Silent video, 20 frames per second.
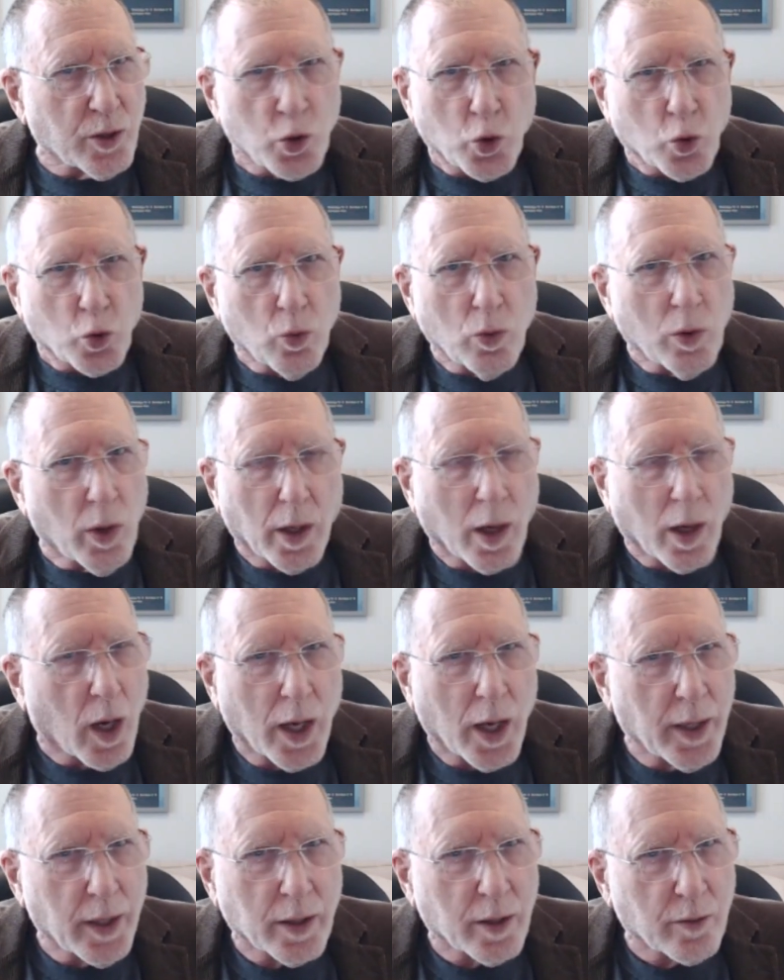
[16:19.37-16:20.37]
you and
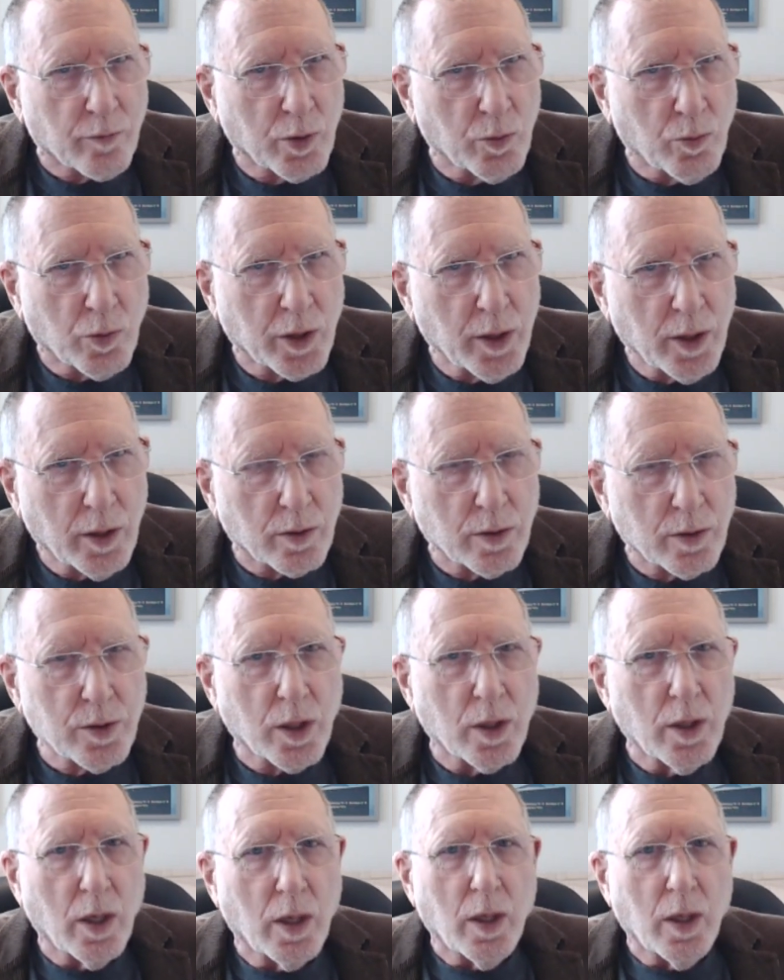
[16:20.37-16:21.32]
I and everyone else,